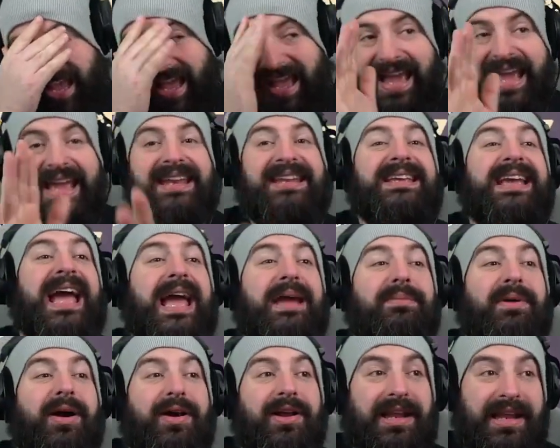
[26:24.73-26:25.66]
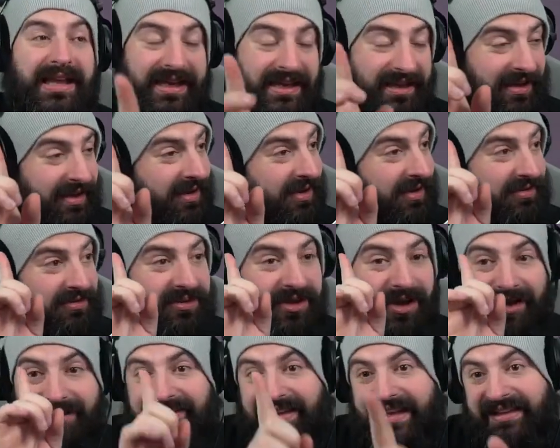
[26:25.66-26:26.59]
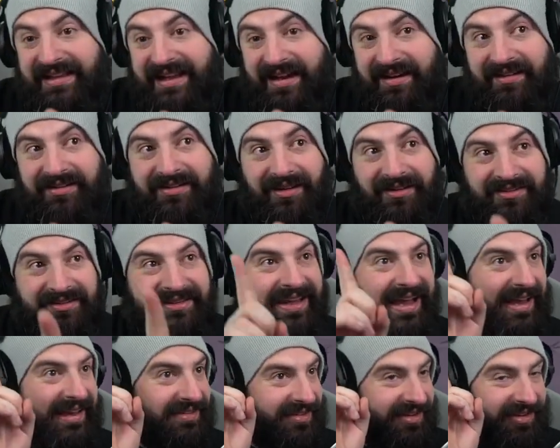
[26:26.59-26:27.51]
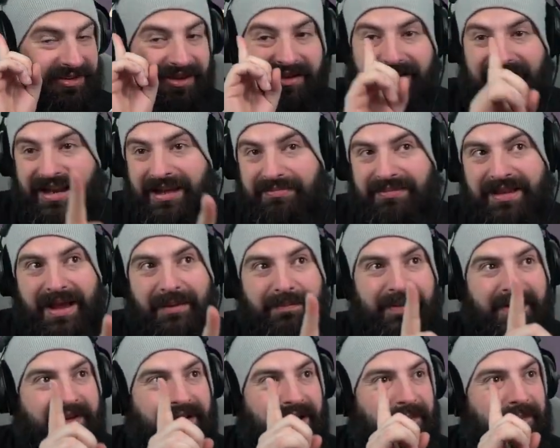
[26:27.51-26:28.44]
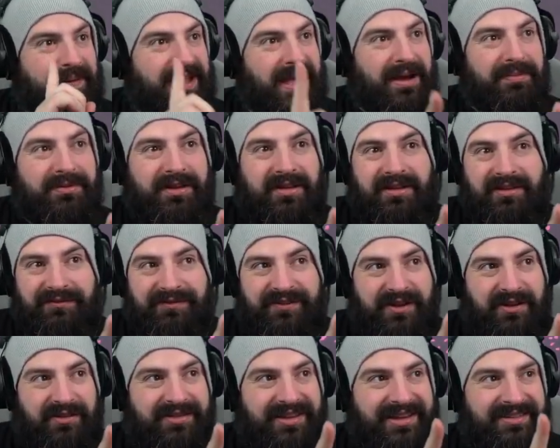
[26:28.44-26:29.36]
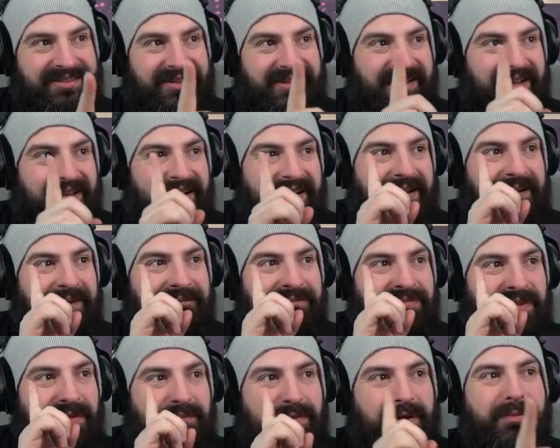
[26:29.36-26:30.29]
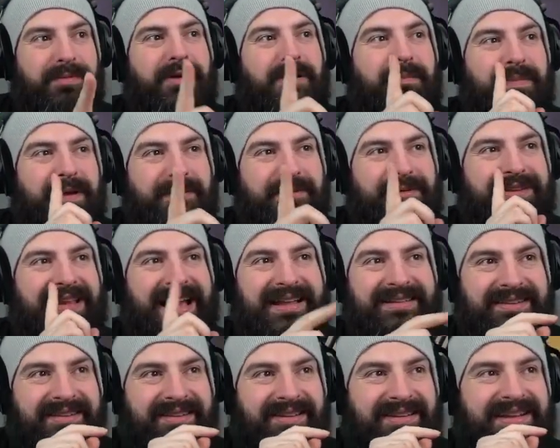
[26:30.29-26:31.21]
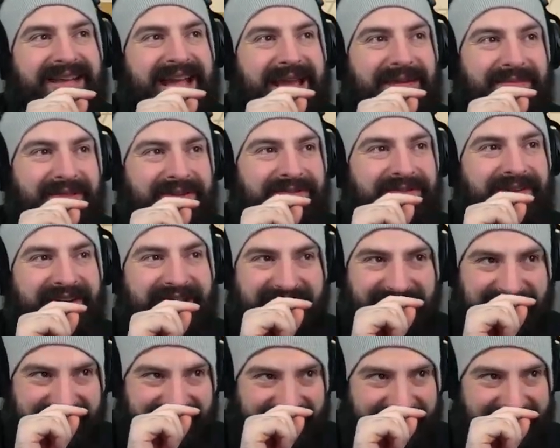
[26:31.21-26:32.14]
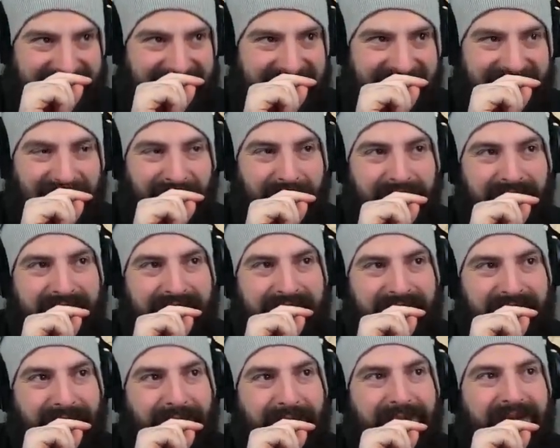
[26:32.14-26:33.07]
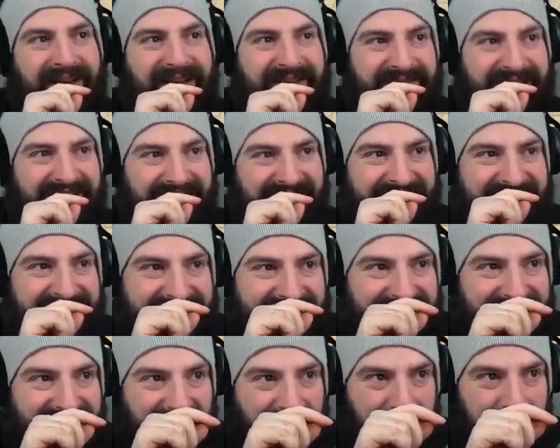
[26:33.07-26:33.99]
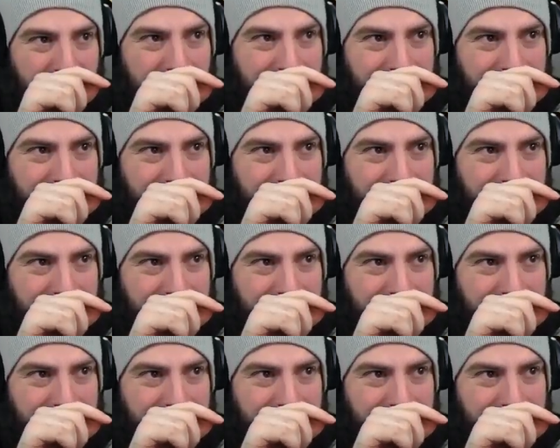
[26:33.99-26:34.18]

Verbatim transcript: In game only. Don't take that out of context. You could clip that, but I'll be able to defeat it. Pooping on people's heads in the game is funny, okay? That's all. That's where we leave that at. Oh.